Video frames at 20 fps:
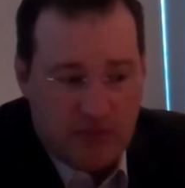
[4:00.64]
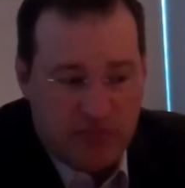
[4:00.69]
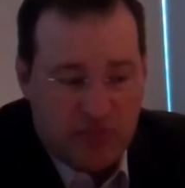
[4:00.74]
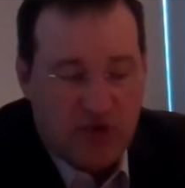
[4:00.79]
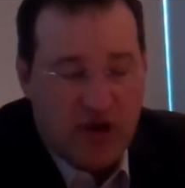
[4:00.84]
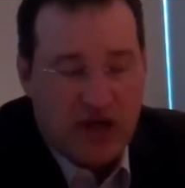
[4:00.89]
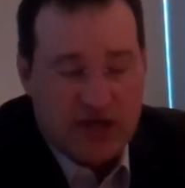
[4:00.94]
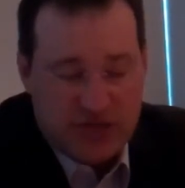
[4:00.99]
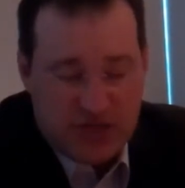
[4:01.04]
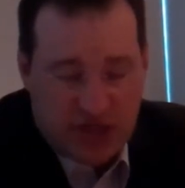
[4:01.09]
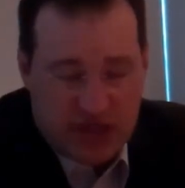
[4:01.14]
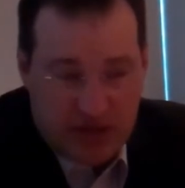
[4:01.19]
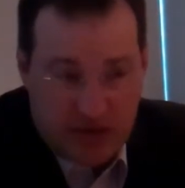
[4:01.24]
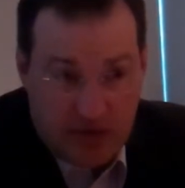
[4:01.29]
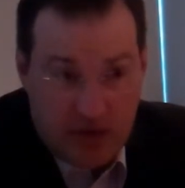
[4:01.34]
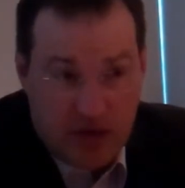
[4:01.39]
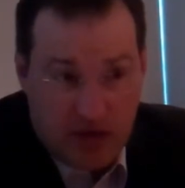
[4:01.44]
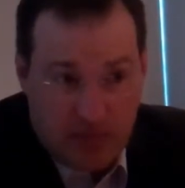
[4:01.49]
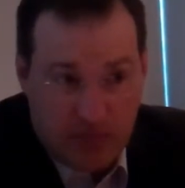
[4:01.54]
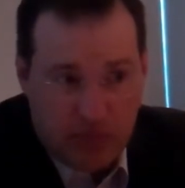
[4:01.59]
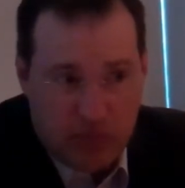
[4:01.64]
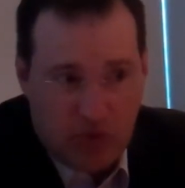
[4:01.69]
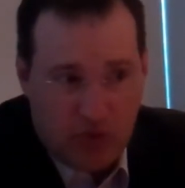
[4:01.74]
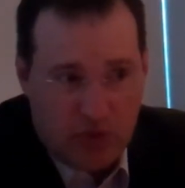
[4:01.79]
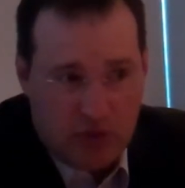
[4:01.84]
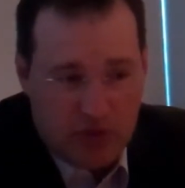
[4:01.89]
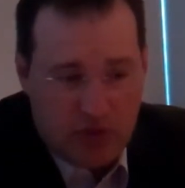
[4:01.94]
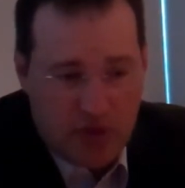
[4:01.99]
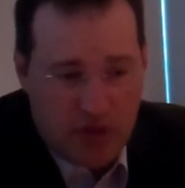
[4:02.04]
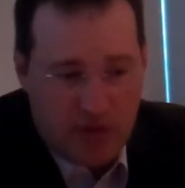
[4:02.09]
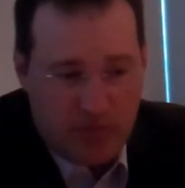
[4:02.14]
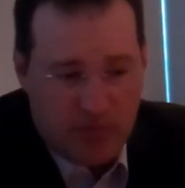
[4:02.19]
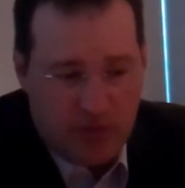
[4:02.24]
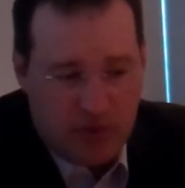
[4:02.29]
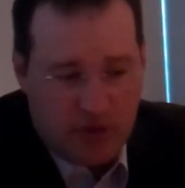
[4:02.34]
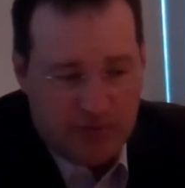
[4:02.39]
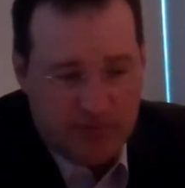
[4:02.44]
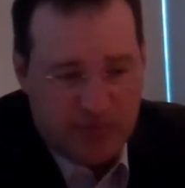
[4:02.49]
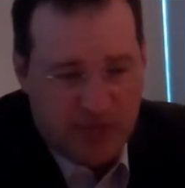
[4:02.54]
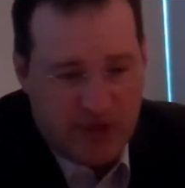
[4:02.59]
project, a
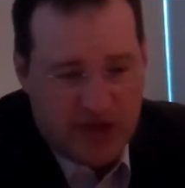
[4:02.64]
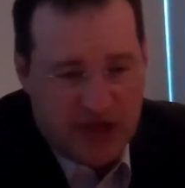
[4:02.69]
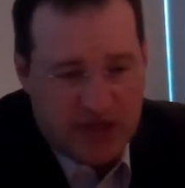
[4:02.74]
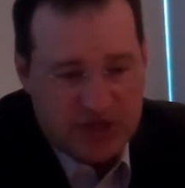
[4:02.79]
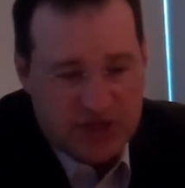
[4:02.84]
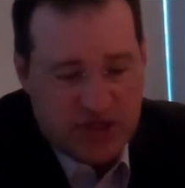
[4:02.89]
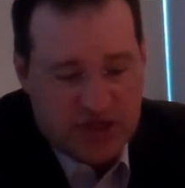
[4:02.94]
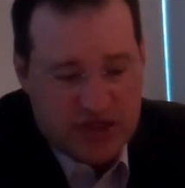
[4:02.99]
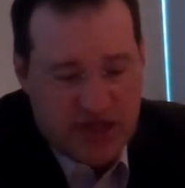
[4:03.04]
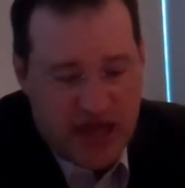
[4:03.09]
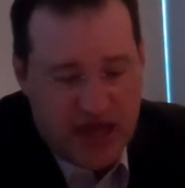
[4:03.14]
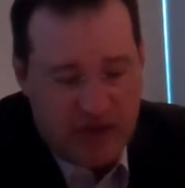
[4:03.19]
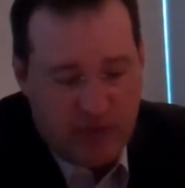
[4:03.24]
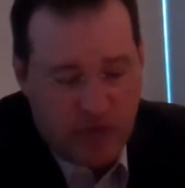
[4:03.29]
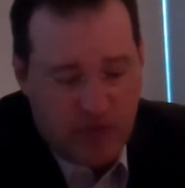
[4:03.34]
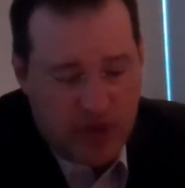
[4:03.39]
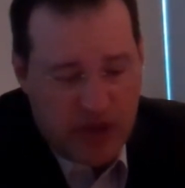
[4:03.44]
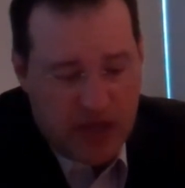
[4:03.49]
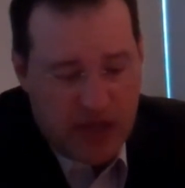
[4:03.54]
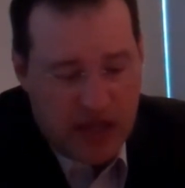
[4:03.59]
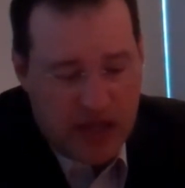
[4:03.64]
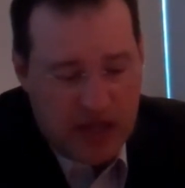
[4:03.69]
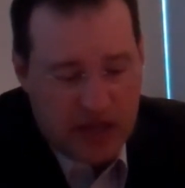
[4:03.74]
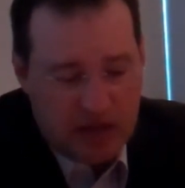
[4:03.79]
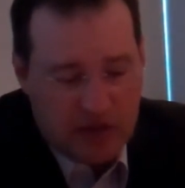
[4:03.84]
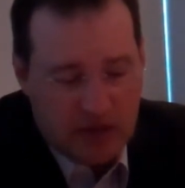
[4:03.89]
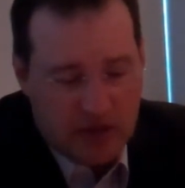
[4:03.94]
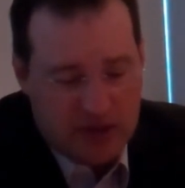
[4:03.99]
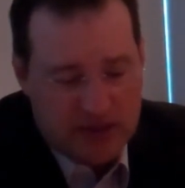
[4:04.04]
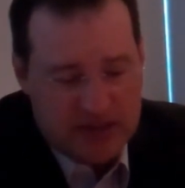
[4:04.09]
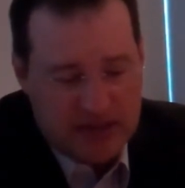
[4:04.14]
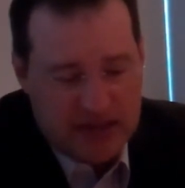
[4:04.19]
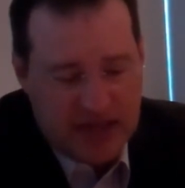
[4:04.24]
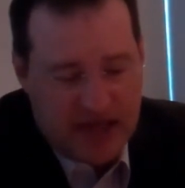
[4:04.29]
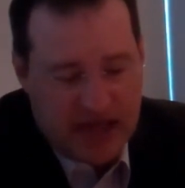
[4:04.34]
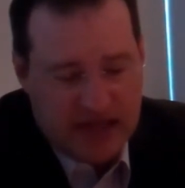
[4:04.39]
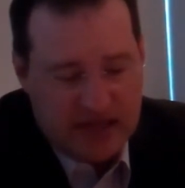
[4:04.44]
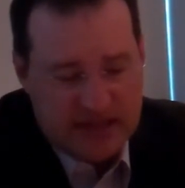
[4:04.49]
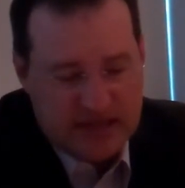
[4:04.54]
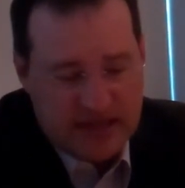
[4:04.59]
bold project, and we looked at
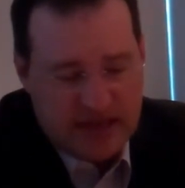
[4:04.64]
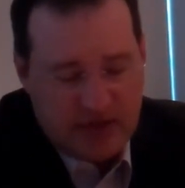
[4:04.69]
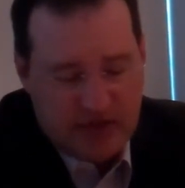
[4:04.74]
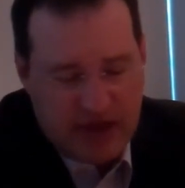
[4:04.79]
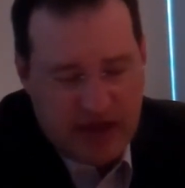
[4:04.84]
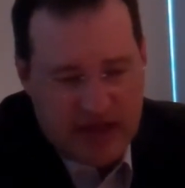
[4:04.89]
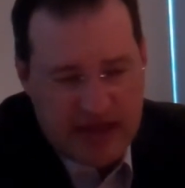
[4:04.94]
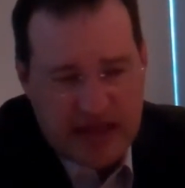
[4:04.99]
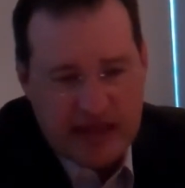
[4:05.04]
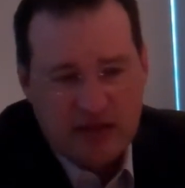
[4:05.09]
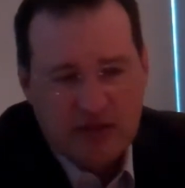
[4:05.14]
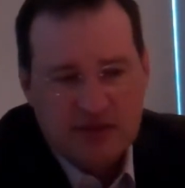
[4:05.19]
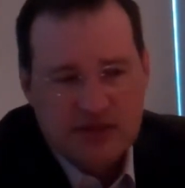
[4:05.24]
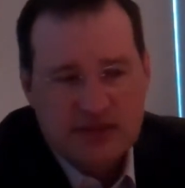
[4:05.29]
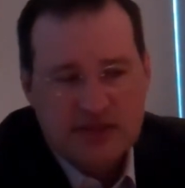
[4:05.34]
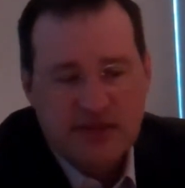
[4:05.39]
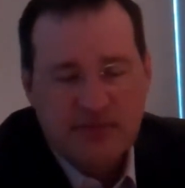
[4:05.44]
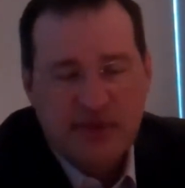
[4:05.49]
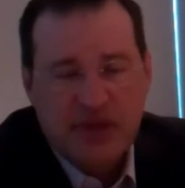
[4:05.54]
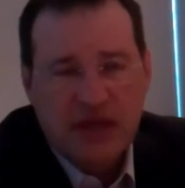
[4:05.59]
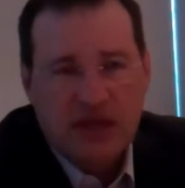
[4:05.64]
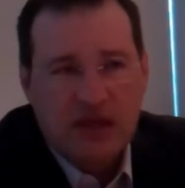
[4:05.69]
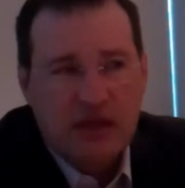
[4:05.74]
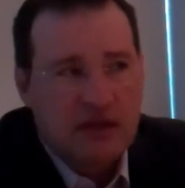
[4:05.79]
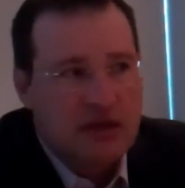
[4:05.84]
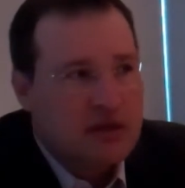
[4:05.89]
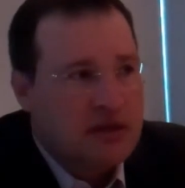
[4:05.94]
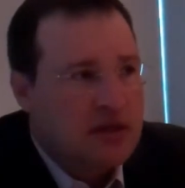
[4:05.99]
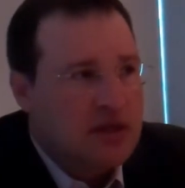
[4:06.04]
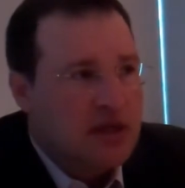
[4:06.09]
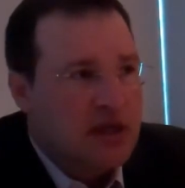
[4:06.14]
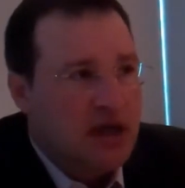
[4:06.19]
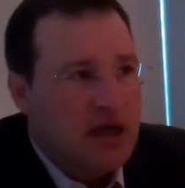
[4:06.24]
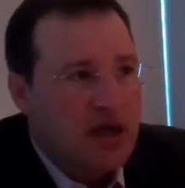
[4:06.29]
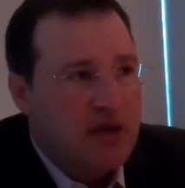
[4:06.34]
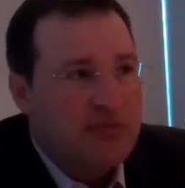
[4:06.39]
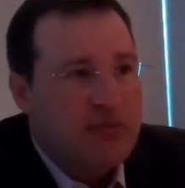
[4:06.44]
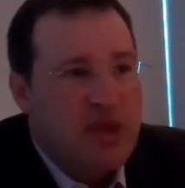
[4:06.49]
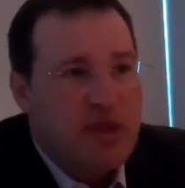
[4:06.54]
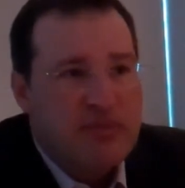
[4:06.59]
that and said, okay, that looks to be
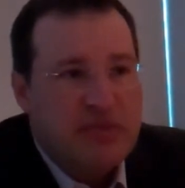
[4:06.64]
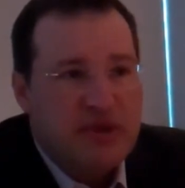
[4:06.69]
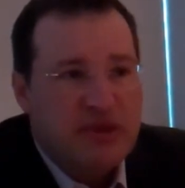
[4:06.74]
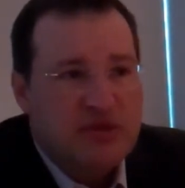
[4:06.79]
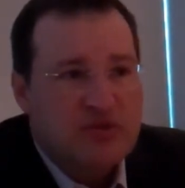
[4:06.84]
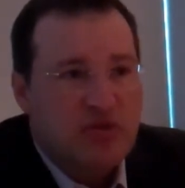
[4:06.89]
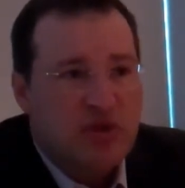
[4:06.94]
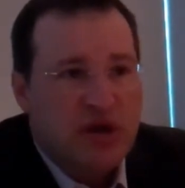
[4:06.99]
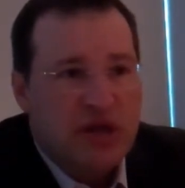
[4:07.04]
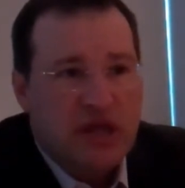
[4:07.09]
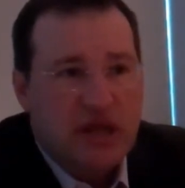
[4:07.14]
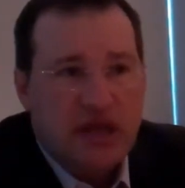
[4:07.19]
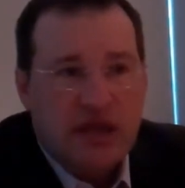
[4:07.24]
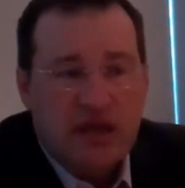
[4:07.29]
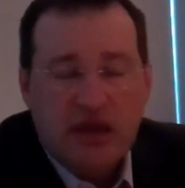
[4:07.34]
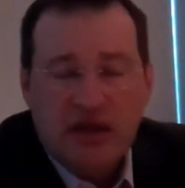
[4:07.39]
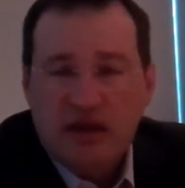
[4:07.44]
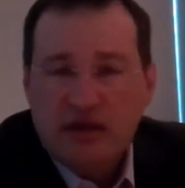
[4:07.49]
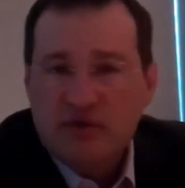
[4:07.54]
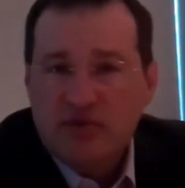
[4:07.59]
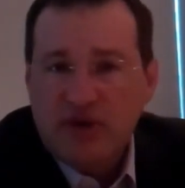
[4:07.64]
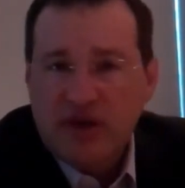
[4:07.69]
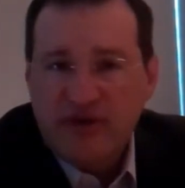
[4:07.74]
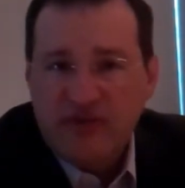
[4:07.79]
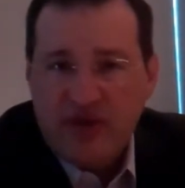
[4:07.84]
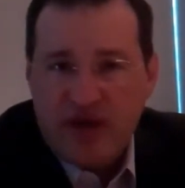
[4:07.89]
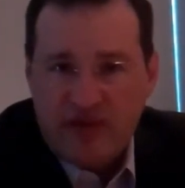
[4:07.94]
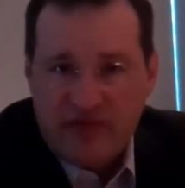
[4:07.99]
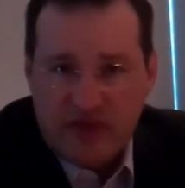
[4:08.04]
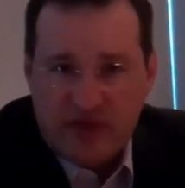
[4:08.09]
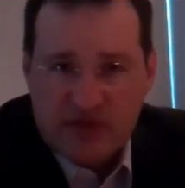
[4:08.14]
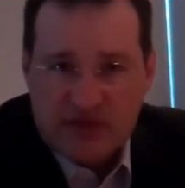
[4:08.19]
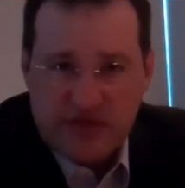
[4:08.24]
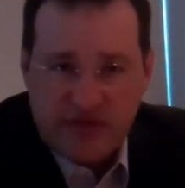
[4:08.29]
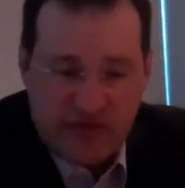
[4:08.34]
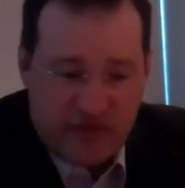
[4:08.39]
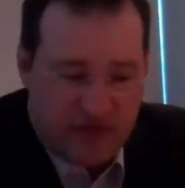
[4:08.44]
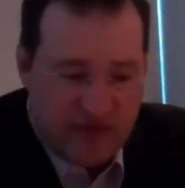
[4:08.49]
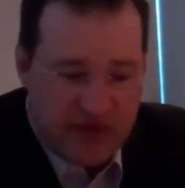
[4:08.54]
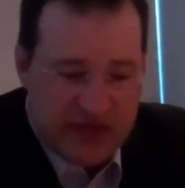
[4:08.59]
maybe 25 years
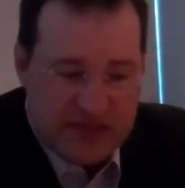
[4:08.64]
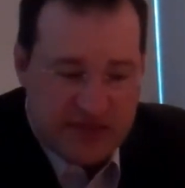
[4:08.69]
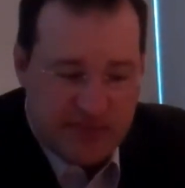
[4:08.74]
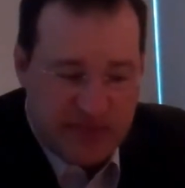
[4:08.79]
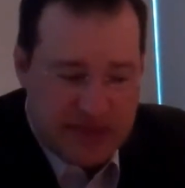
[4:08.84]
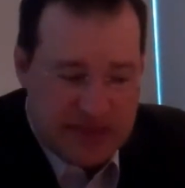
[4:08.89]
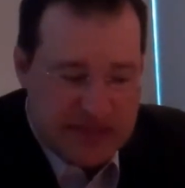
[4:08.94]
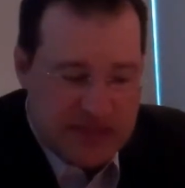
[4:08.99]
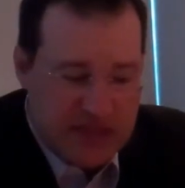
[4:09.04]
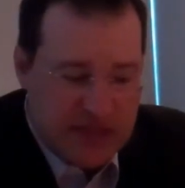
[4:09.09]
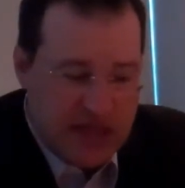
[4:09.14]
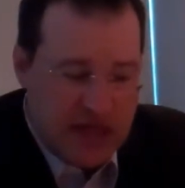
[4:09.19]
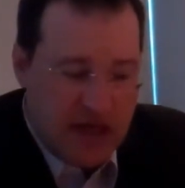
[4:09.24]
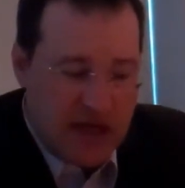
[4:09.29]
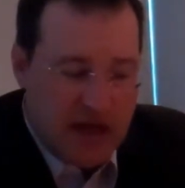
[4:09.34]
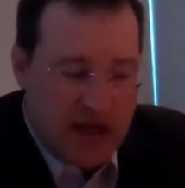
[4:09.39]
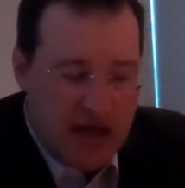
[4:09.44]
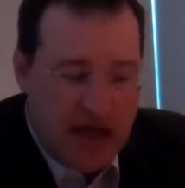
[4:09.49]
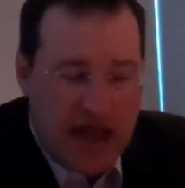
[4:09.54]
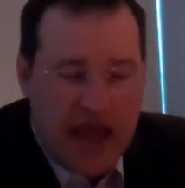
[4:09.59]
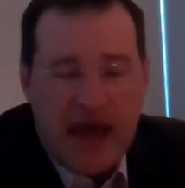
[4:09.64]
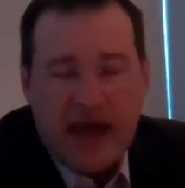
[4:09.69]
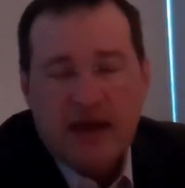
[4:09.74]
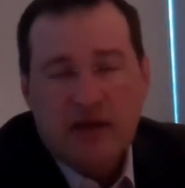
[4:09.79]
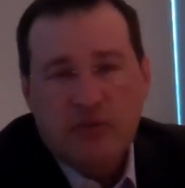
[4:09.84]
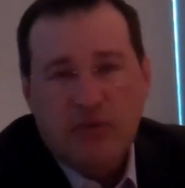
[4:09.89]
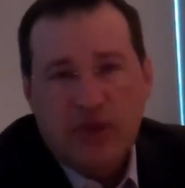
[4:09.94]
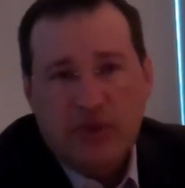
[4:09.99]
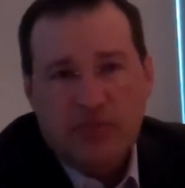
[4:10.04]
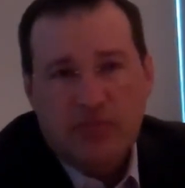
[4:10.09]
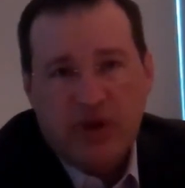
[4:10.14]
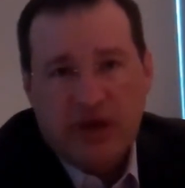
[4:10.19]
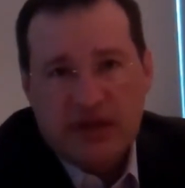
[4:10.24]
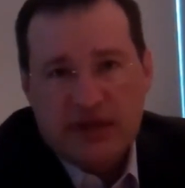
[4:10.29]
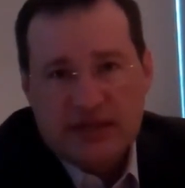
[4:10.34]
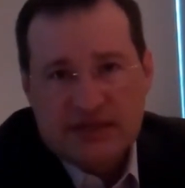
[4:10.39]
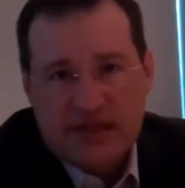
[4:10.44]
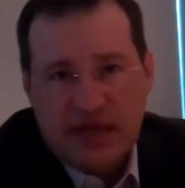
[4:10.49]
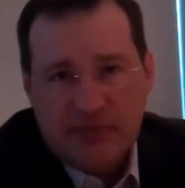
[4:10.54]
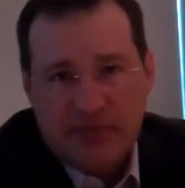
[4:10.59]
of investment. How do we break
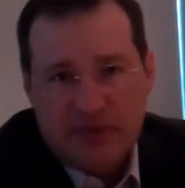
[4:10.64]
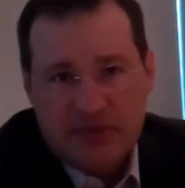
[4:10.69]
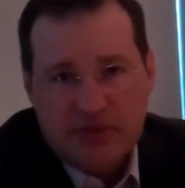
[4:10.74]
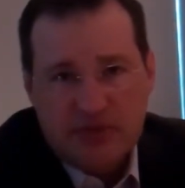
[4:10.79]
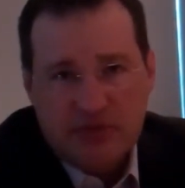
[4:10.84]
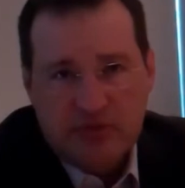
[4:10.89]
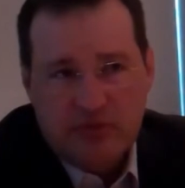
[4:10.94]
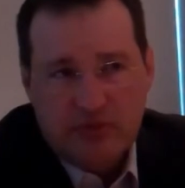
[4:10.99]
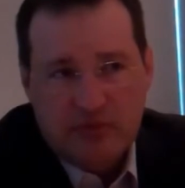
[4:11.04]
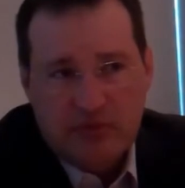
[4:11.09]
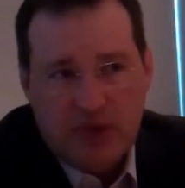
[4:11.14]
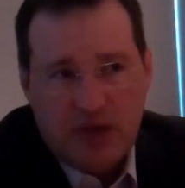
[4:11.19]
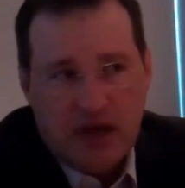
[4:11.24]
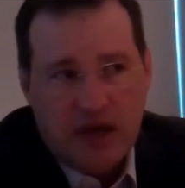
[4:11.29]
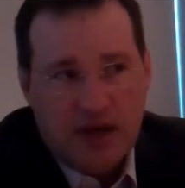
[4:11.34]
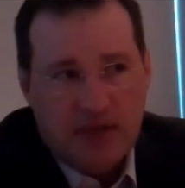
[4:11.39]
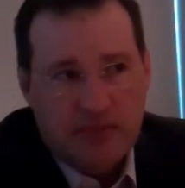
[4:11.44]
this up into